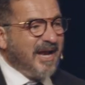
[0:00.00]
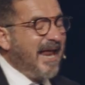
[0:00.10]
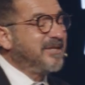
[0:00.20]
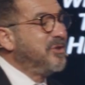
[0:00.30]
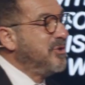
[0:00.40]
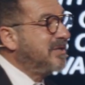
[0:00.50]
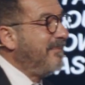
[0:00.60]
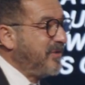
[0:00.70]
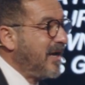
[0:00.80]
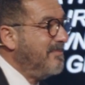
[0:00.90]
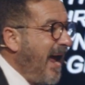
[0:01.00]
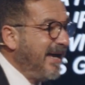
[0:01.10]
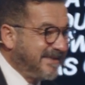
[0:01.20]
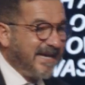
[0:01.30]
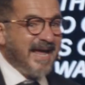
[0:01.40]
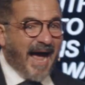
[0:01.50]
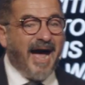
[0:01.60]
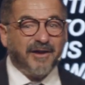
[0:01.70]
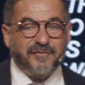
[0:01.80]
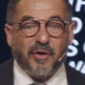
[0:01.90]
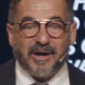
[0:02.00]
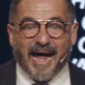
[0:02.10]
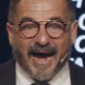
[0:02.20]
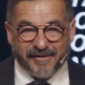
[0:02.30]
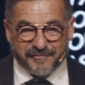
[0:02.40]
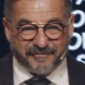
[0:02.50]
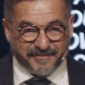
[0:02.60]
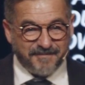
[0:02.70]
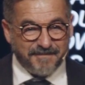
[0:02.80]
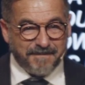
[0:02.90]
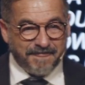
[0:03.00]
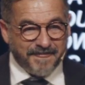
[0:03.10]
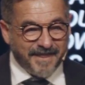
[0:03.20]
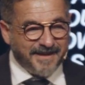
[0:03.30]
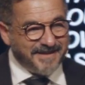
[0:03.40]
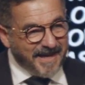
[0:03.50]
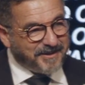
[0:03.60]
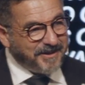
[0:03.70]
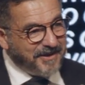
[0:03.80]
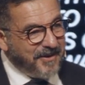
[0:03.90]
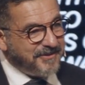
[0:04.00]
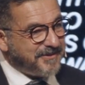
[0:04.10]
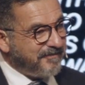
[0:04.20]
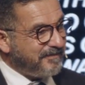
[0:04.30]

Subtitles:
Let's do something amazing out of your life. Isn't that good news?